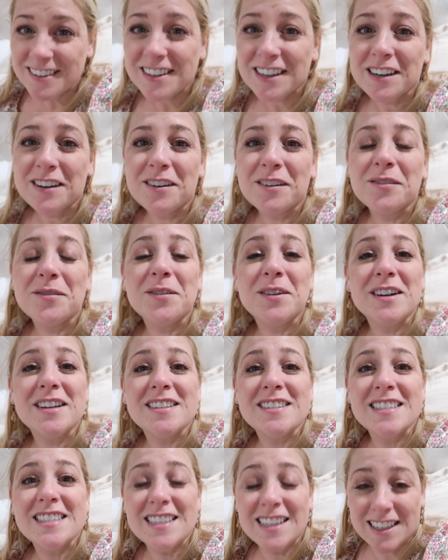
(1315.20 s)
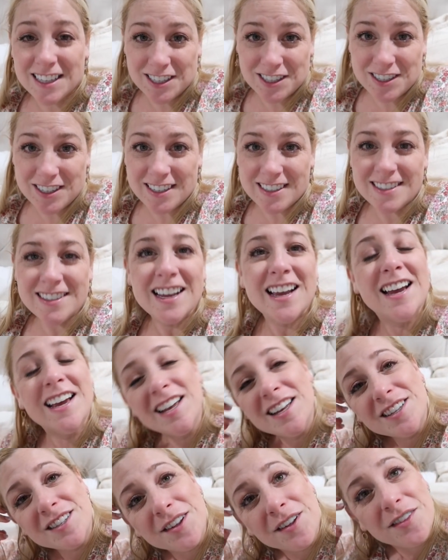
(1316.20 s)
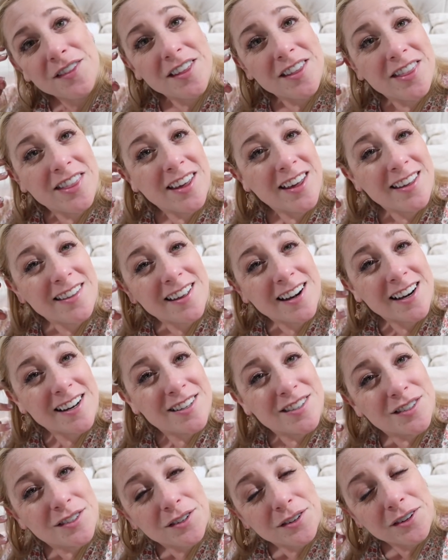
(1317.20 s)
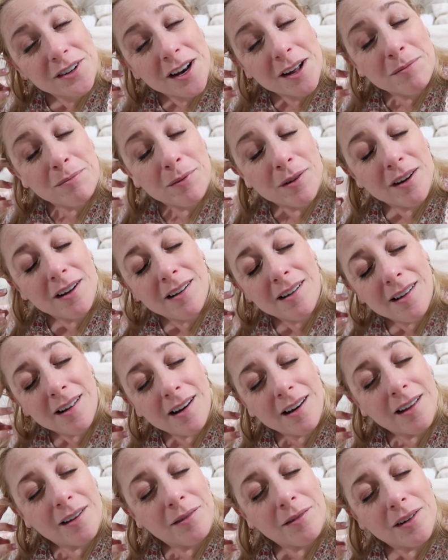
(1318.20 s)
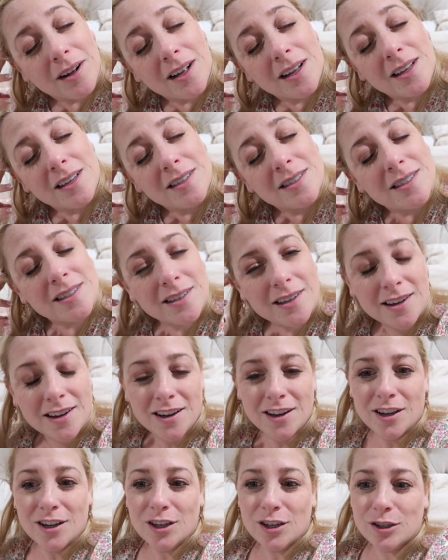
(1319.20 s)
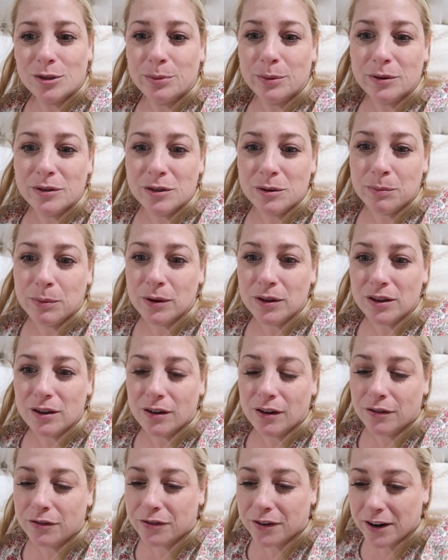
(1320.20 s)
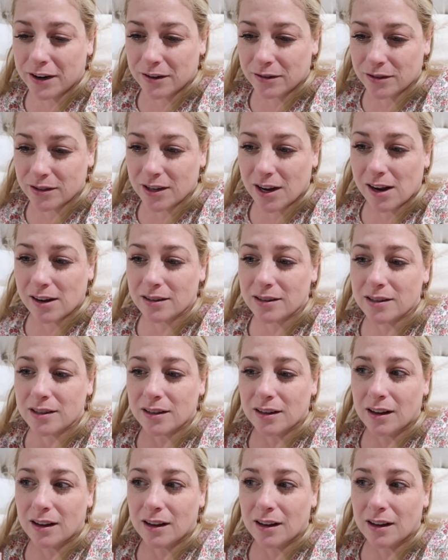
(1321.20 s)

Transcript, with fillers: Dinner was delicious. So the thing that I screwed up on it was you're supposed to put the Alfredo sauce,